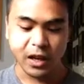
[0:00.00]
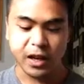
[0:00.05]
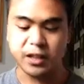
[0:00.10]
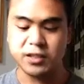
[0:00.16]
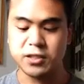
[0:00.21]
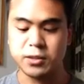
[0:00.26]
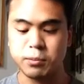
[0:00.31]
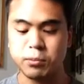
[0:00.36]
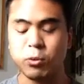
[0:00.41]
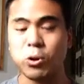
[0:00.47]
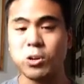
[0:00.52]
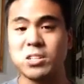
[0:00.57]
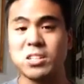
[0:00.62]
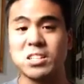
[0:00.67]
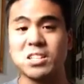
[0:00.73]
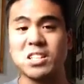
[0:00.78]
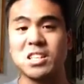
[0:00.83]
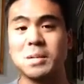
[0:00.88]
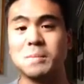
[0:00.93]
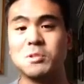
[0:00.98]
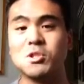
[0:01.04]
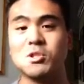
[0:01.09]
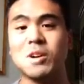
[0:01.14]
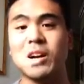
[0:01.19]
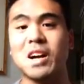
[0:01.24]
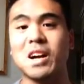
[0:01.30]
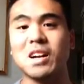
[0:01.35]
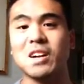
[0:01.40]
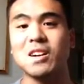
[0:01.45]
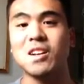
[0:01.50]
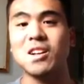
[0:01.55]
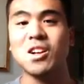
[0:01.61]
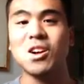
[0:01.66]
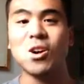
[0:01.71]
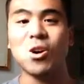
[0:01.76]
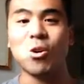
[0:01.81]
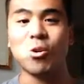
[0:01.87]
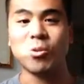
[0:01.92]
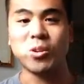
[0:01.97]
It is important to keep track
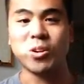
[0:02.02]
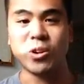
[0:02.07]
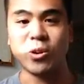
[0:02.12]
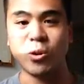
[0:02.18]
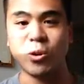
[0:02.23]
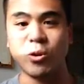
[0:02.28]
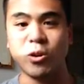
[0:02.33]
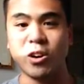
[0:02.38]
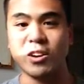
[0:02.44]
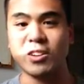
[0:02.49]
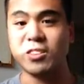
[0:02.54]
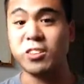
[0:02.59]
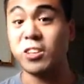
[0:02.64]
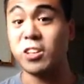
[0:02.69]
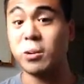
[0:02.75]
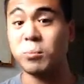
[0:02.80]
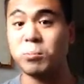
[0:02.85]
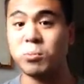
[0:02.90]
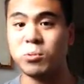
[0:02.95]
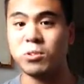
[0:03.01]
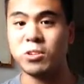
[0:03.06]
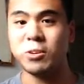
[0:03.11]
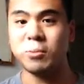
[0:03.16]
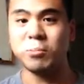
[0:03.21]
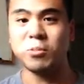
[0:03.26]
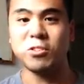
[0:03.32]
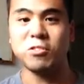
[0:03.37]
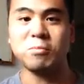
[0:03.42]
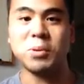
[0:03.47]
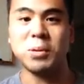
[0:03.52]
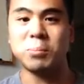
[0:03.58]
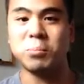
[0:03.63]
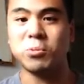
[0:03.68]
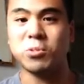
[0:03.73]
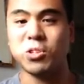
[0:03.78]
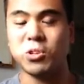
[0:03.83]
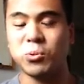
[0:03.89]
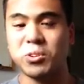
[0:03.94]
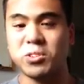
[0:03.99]
or record the number of
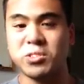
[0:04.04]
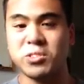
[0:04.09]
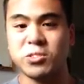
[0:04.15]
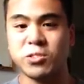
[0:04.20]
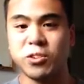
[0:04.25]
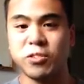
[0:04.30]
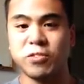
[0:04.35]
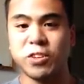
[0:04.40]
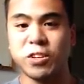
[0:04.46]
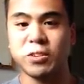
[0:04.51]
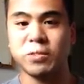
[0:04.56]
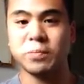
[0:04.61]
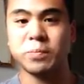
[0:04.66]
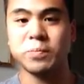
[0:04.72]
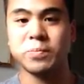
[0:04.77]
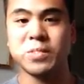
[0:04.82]
people you are serving.